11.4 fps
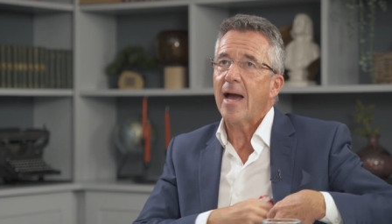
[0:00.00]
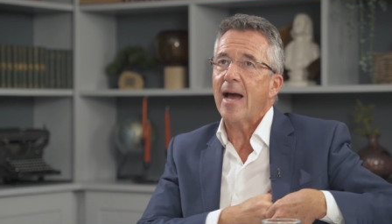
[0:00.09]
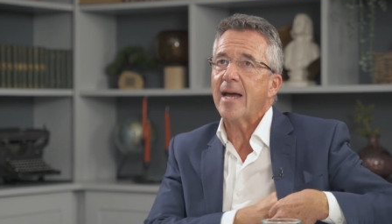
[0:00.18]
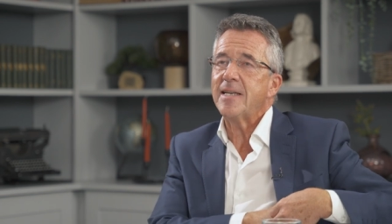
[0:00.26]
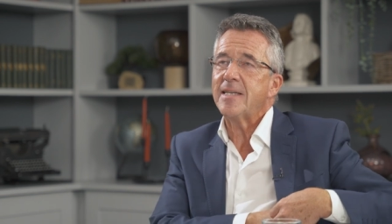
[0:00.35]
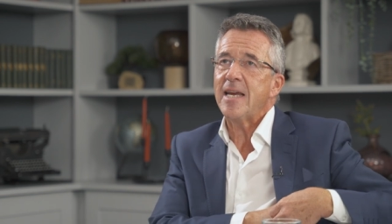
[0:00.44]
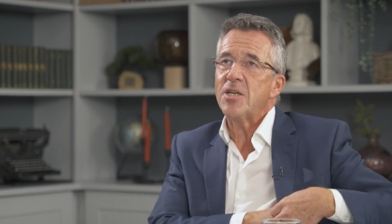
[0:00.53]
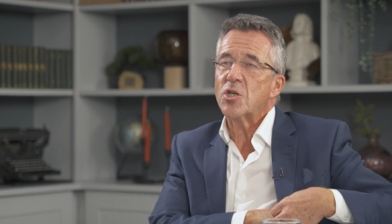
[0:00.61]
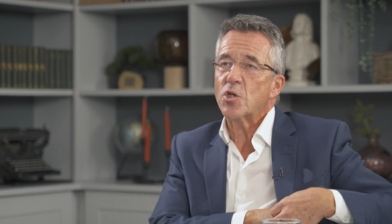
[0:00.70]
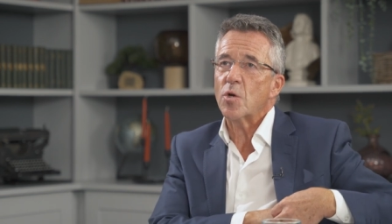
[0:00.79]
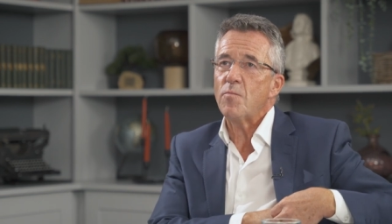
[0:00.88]
And in
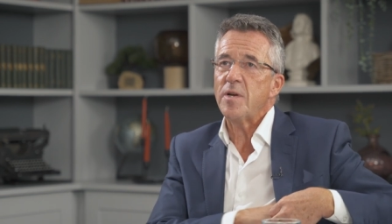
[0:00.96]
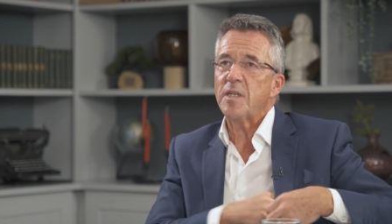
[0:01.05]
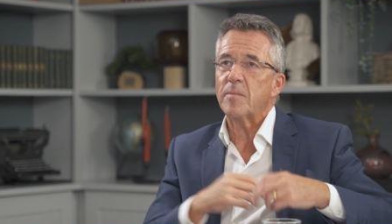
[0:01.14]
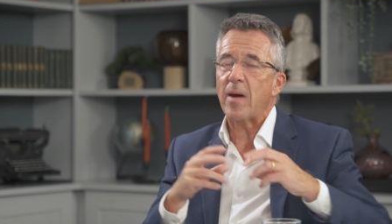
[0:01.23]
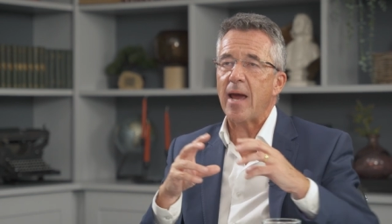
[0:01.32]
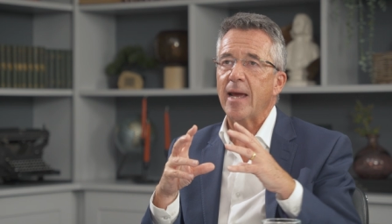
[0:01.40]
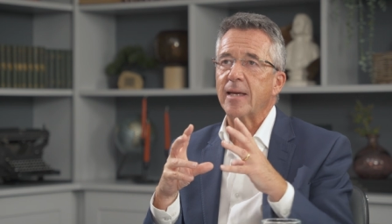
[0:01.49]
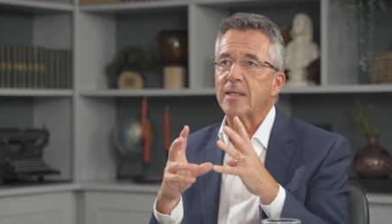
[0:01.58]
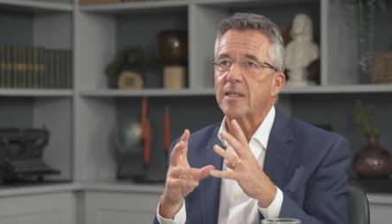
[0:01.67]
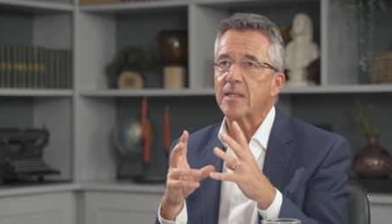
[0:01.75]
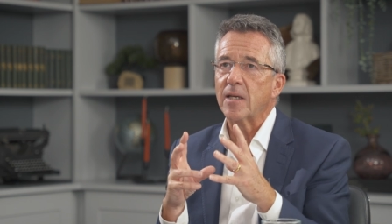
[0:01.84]
some
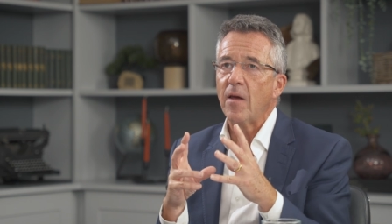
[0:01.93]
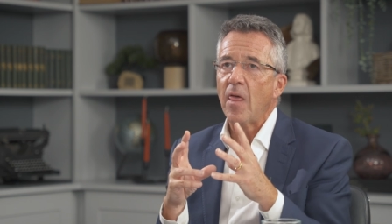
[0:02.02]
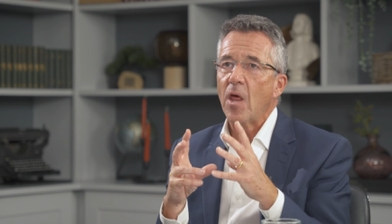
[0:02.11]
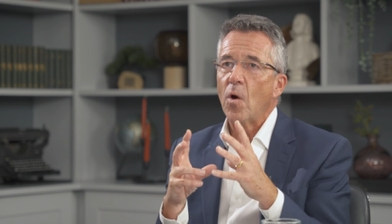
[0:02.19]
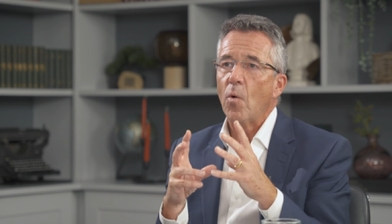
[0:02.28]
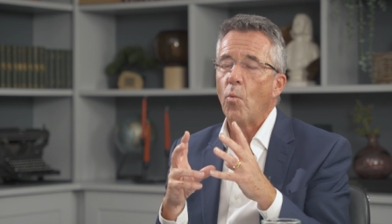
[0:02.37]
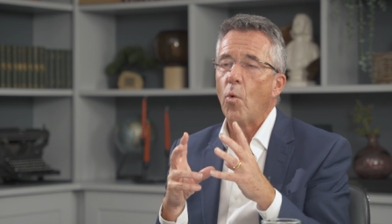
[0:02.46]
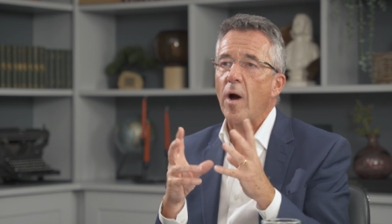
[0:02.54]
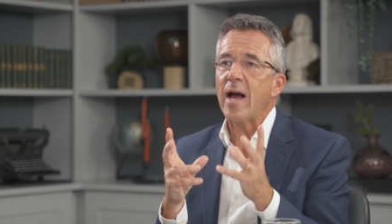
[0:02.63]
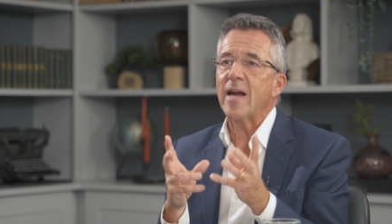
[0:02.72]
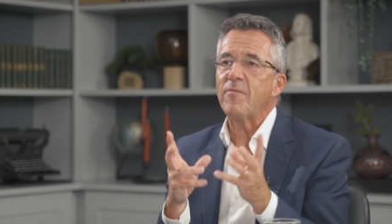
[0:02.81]
respects,
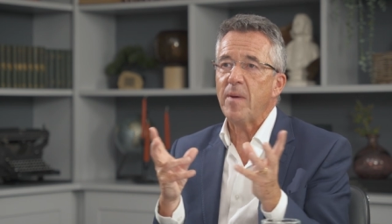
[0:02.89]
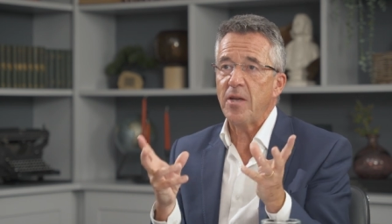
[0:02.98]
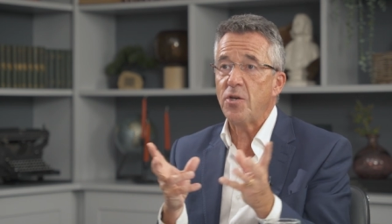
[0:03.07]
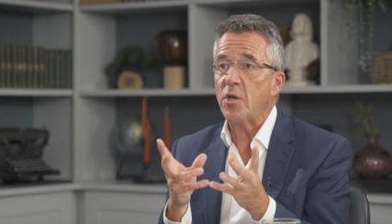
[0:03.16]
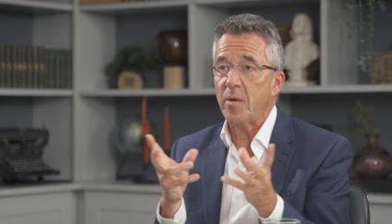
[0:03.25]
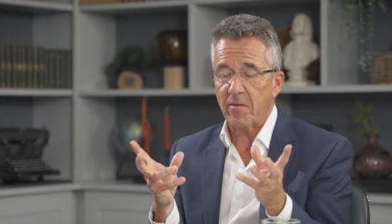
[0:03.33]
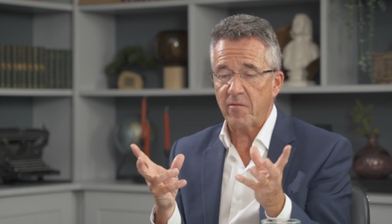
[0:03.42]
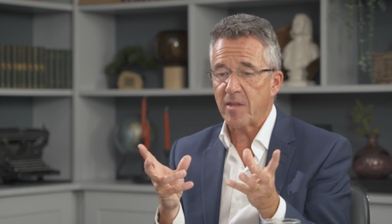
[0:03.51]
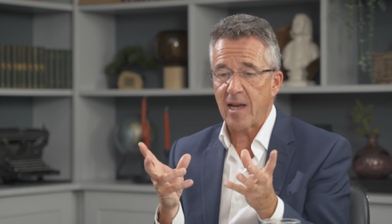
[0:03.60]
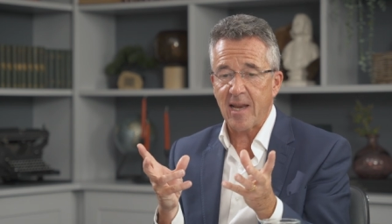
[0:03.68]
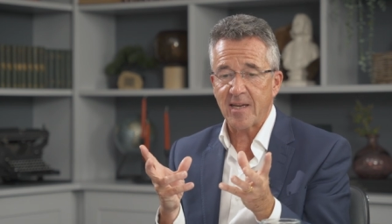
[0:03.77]
what I've been doing for
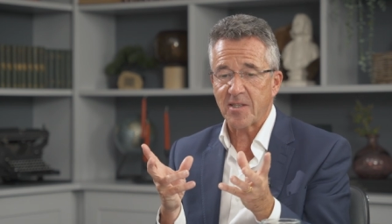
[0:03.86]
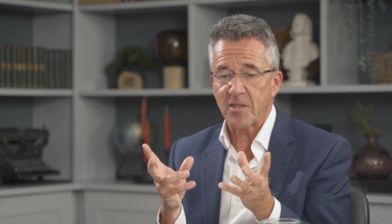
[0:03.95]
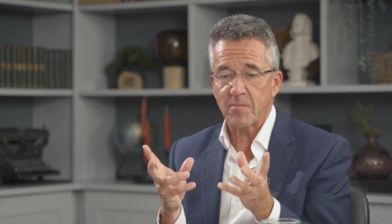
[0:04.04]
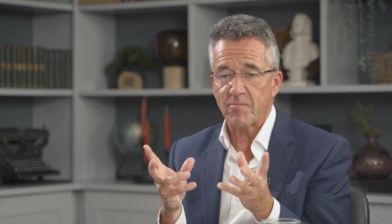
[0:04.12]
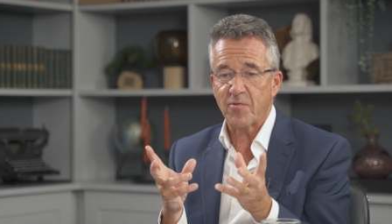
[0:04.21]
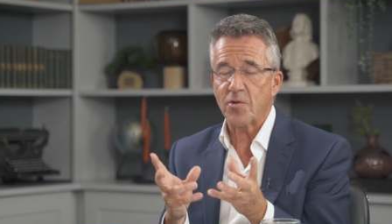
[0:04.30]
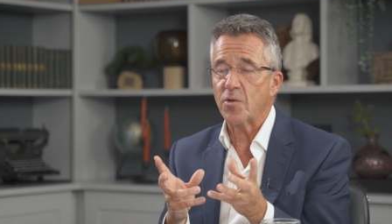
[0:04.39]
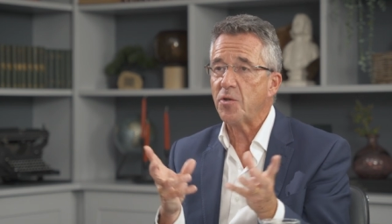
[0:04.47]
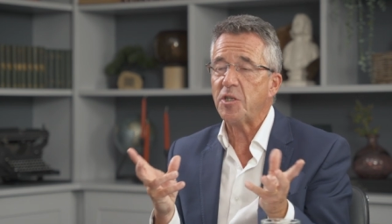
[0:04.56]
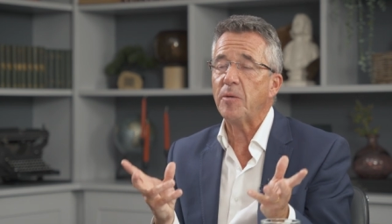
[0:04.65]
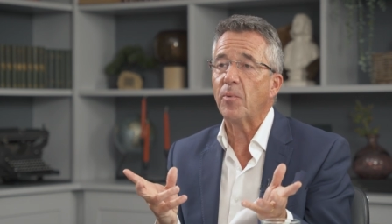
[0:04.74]
the last
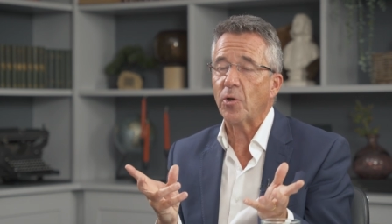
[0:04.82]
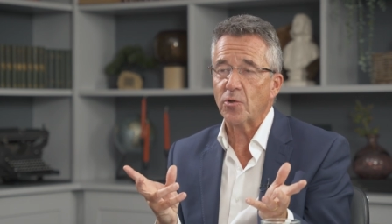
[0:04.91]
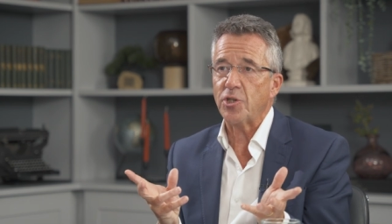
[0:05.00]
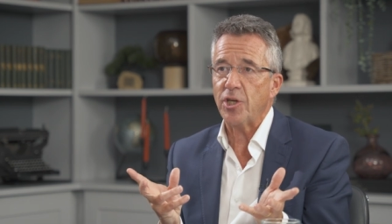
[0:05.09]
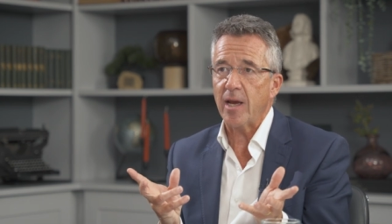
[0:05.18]
thirty plus